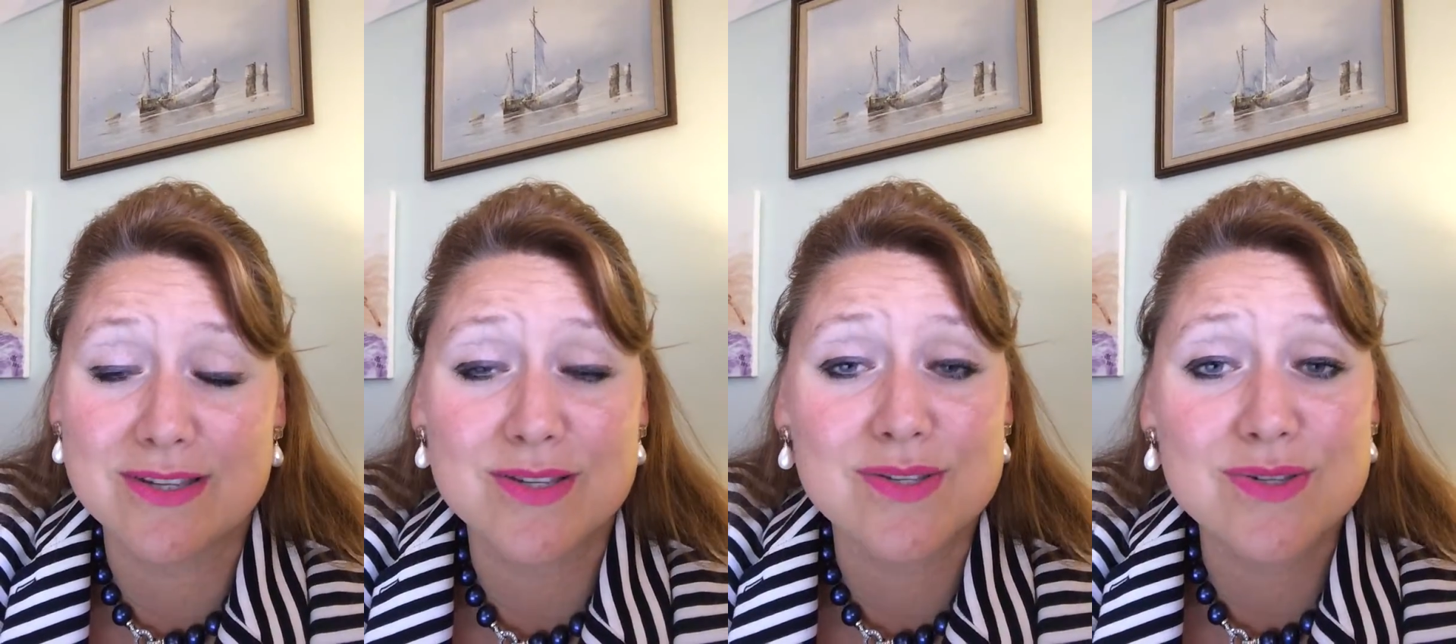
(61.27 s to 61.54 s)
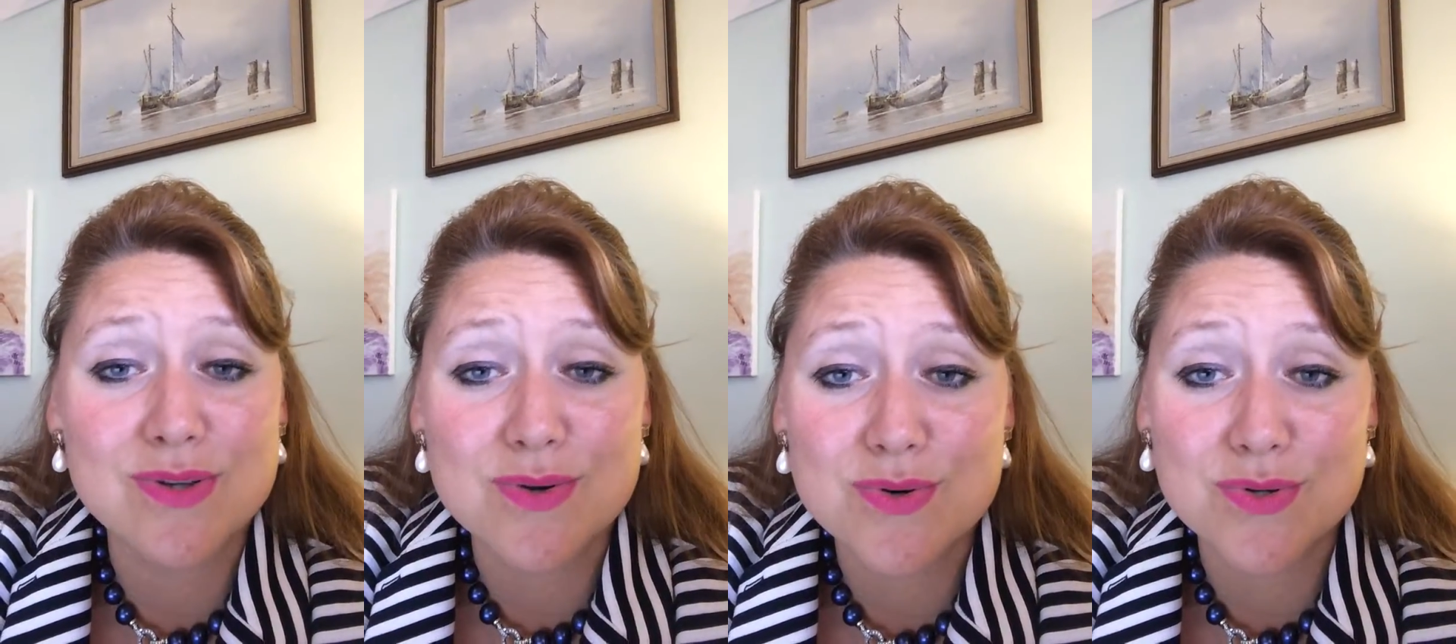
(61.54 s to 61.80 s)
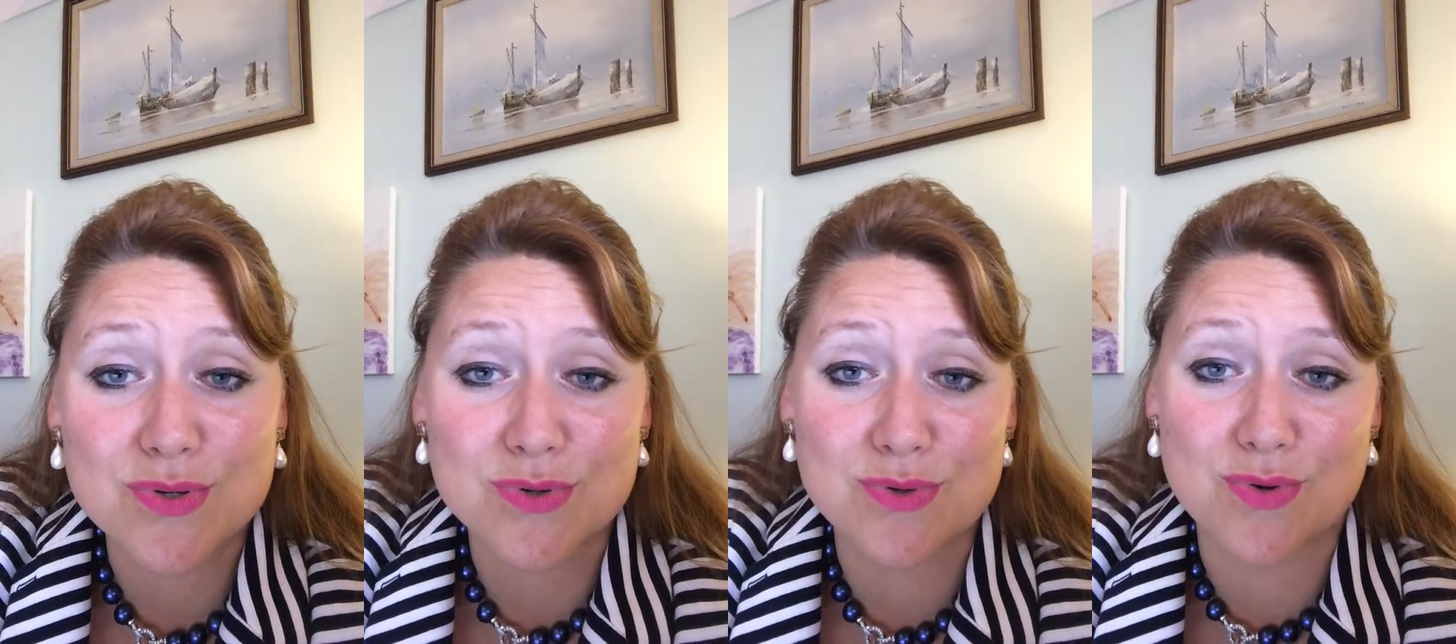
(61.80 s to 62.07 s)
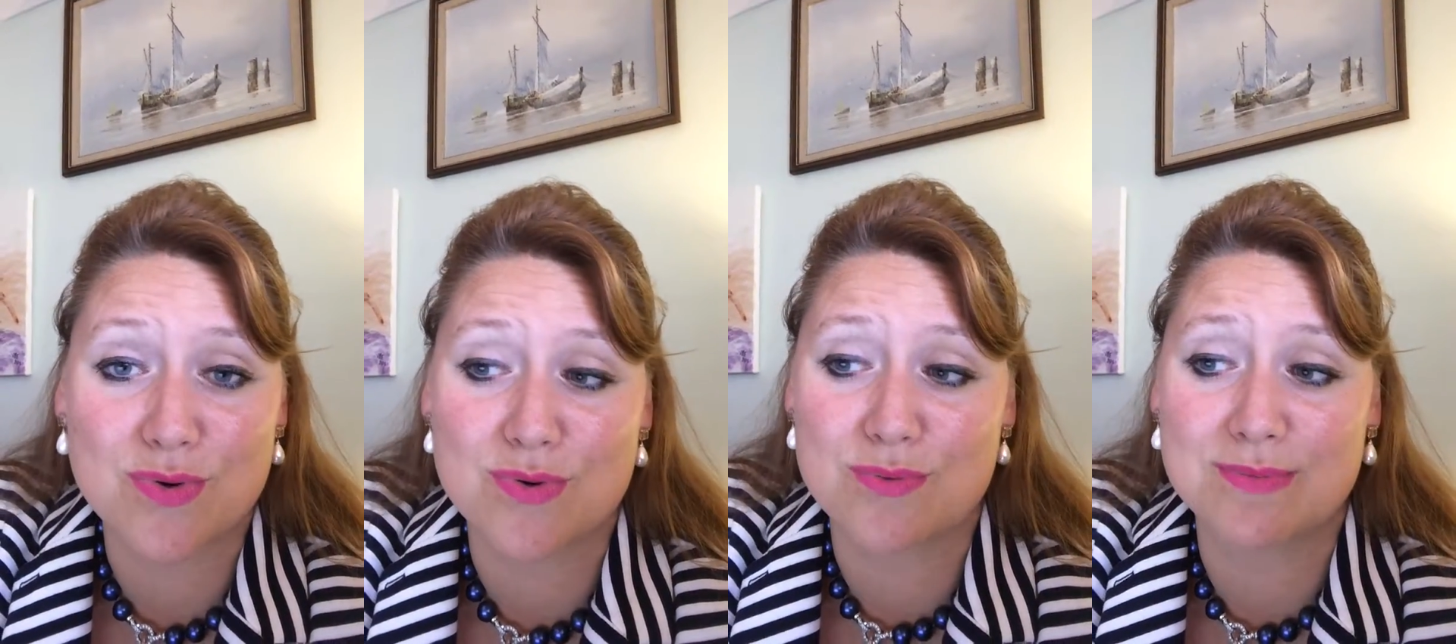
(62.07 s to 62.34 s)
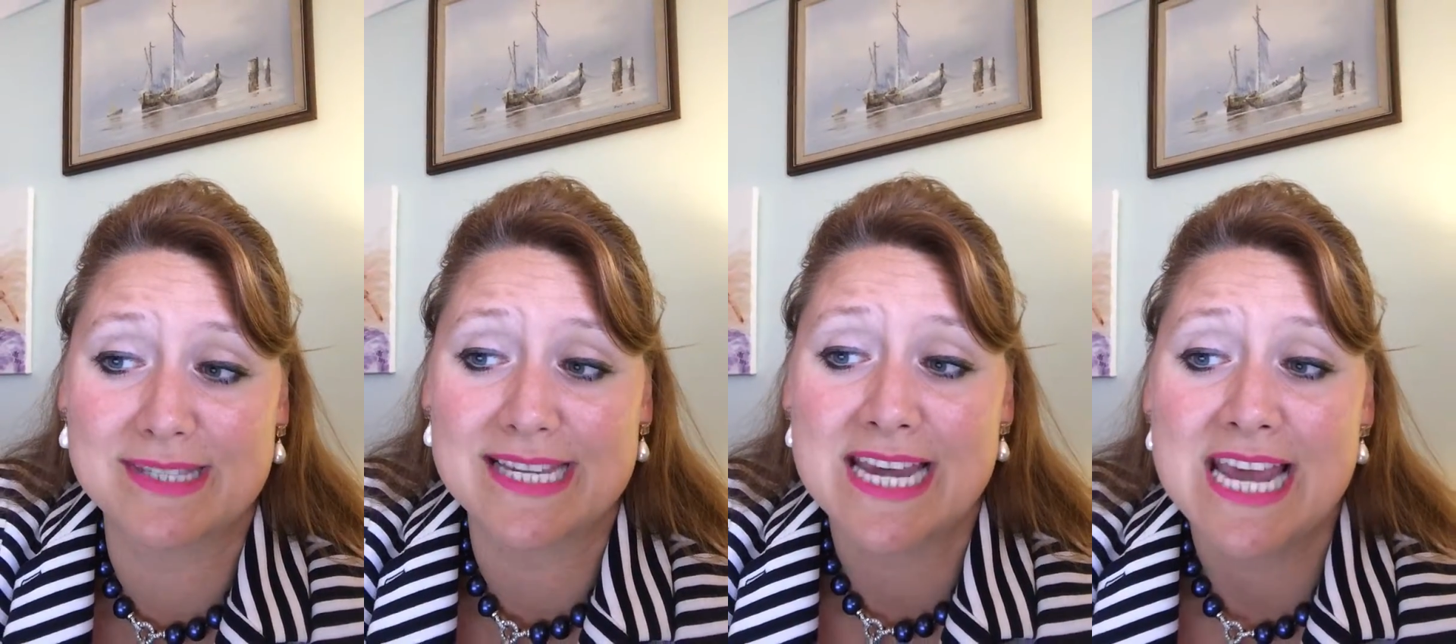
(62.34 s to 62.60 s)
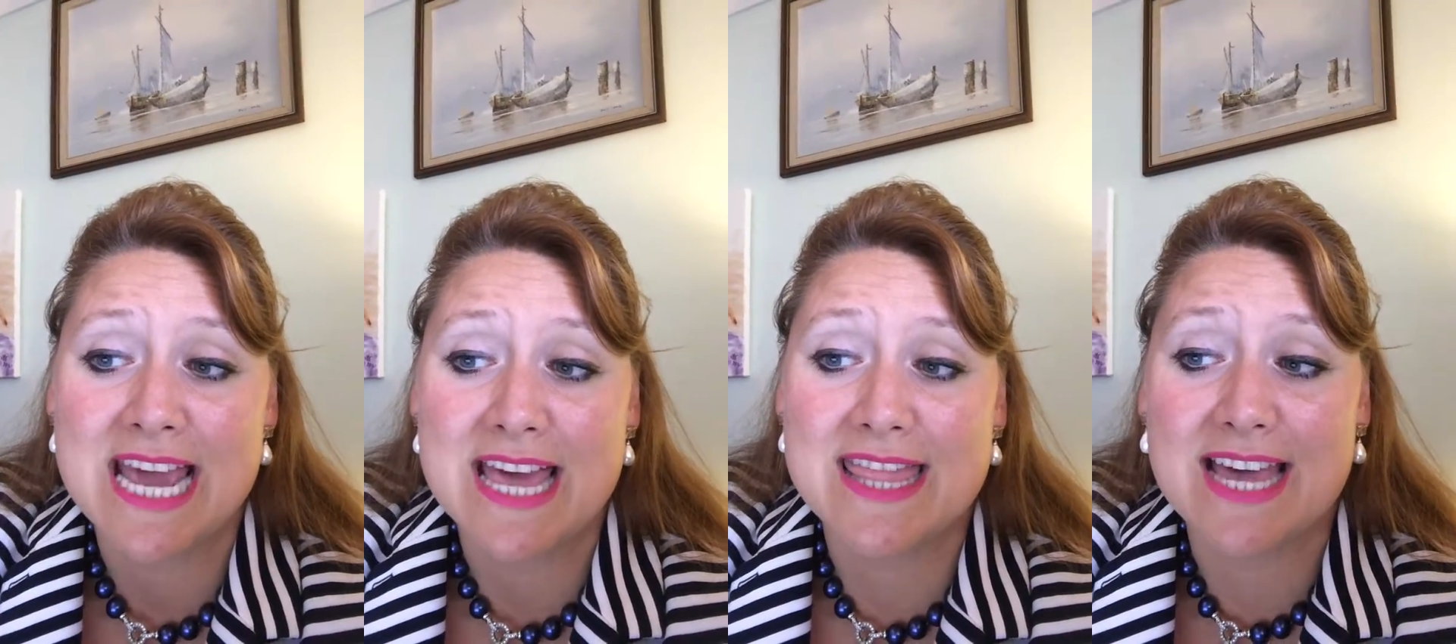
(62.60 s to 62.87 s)
the social norms
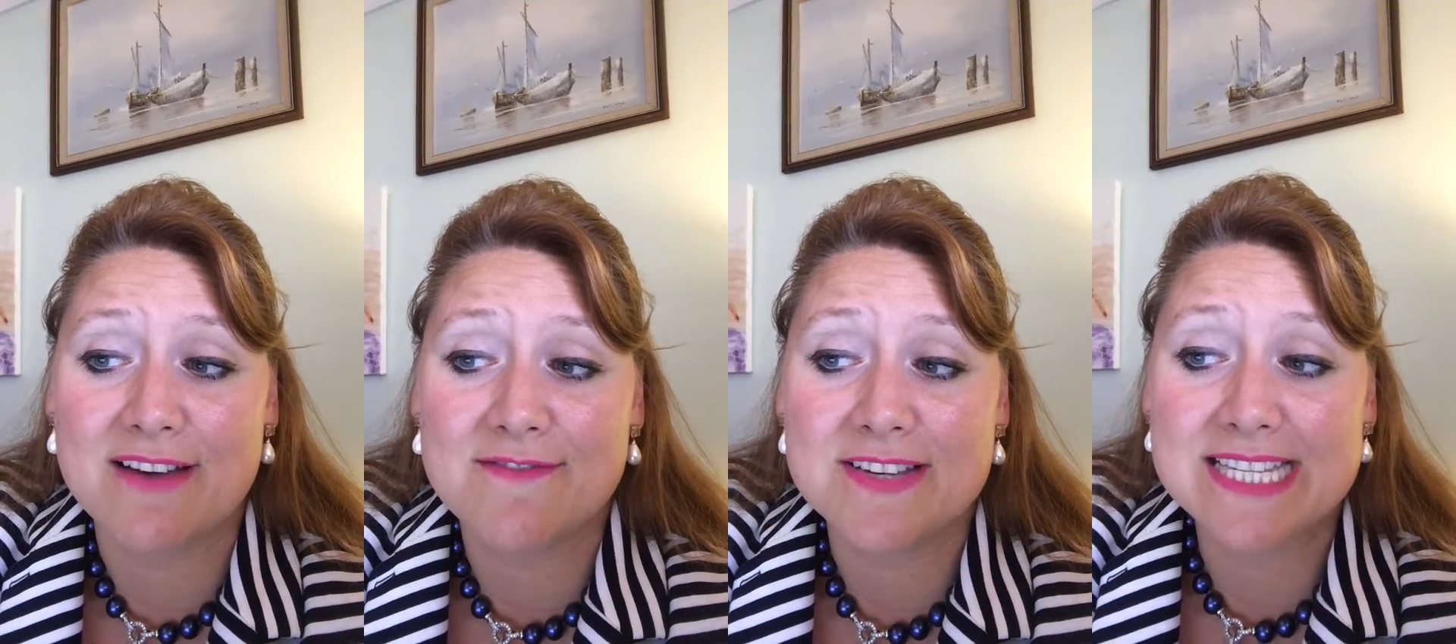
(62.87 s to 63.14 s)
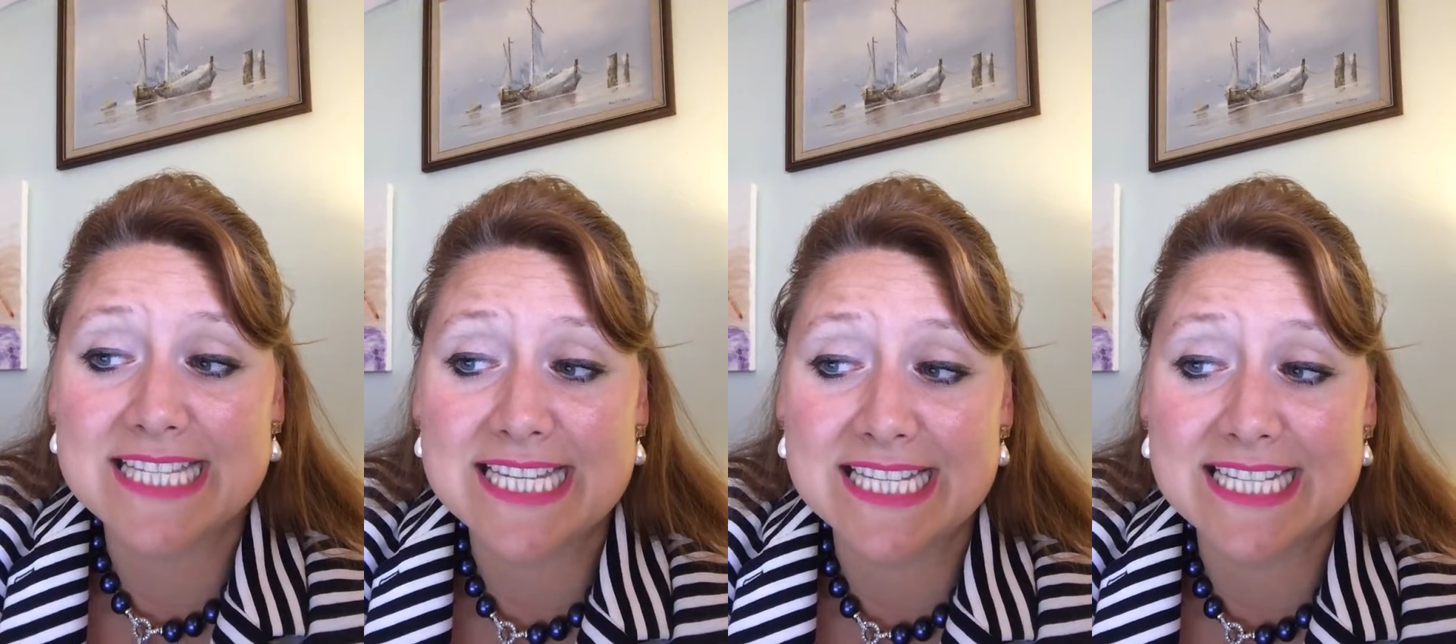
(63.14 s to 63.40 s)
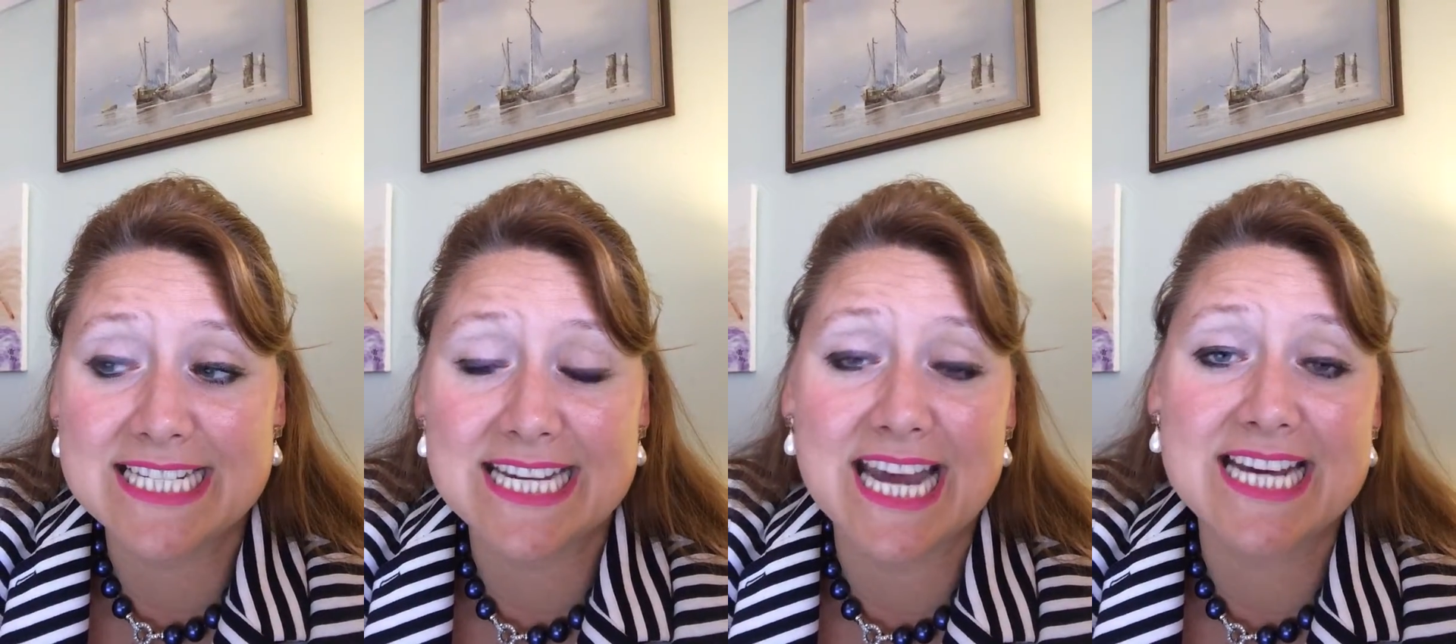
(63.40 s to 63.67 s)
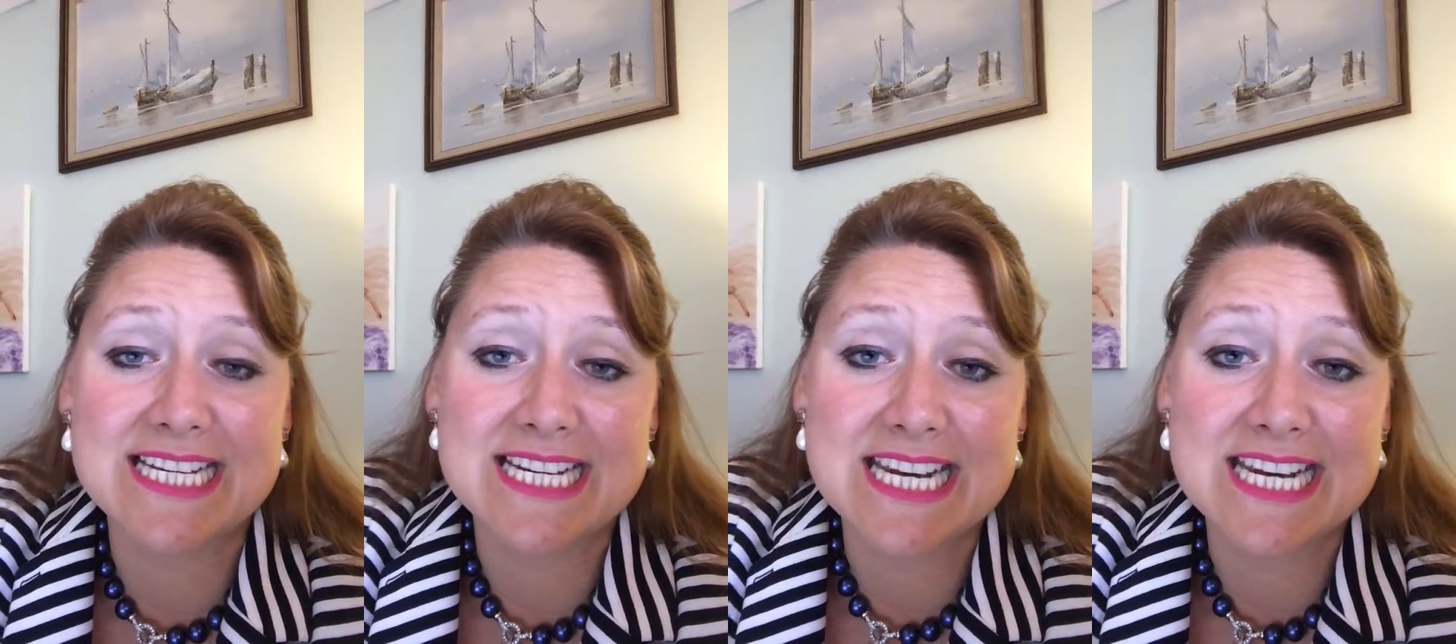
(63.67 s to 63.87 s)
that facilitate